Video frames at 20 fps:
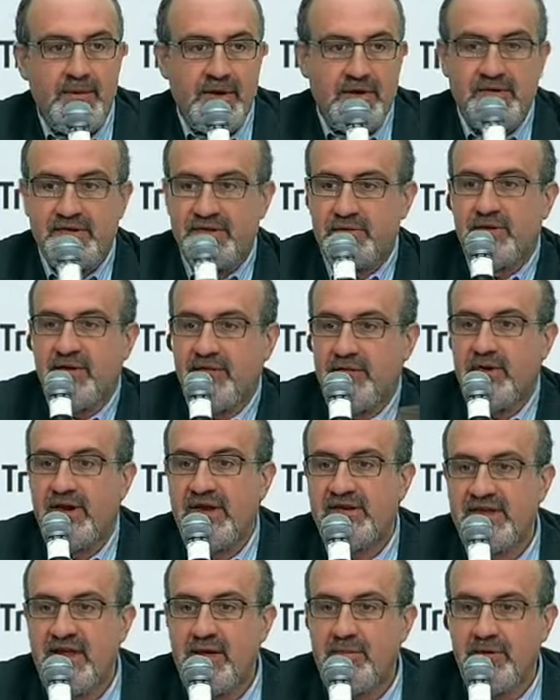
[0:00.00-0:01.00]
Just to give you an
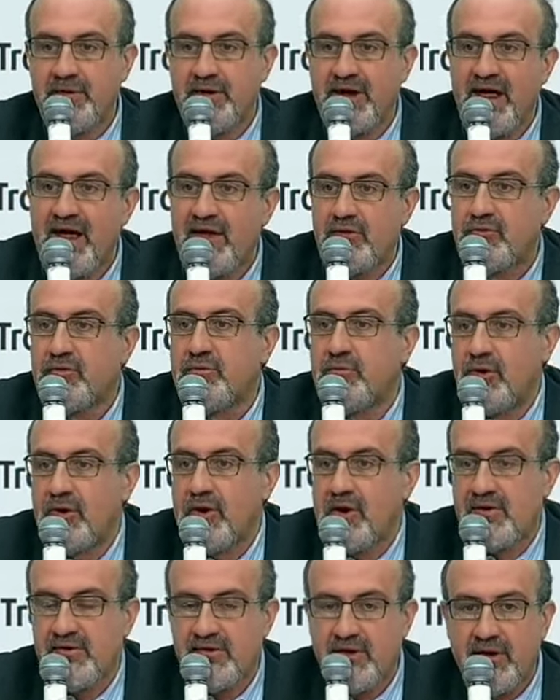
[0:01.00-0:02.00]
example, the guy had 2
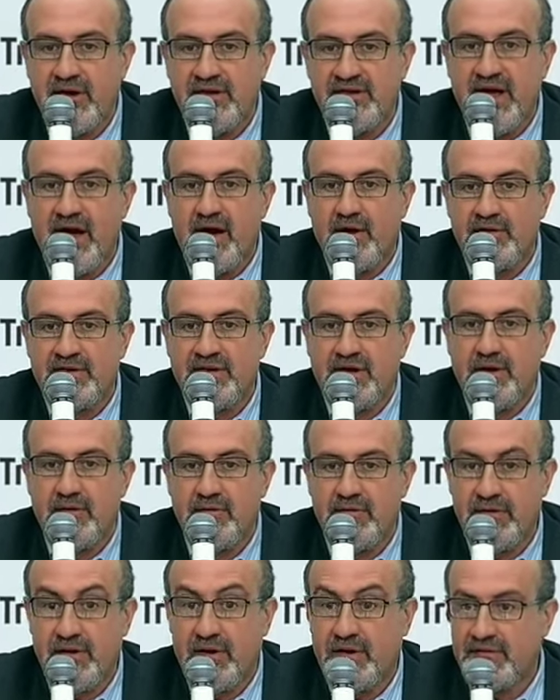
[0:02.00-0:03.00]
mortgages on his house
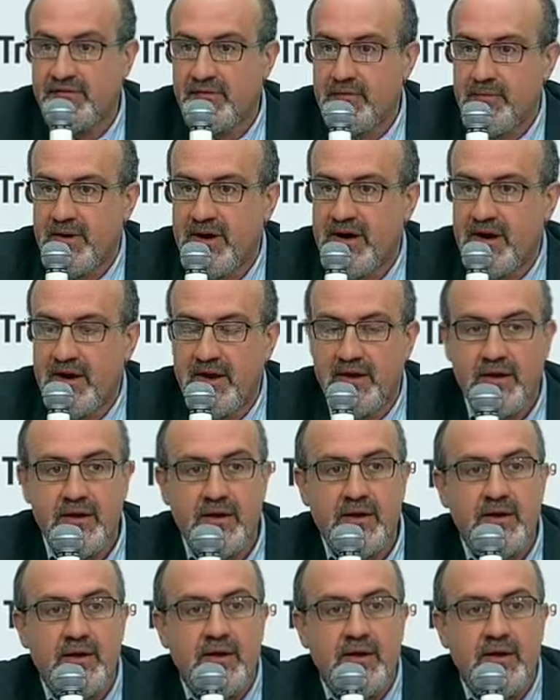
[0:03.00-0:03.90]
100 yards from mine.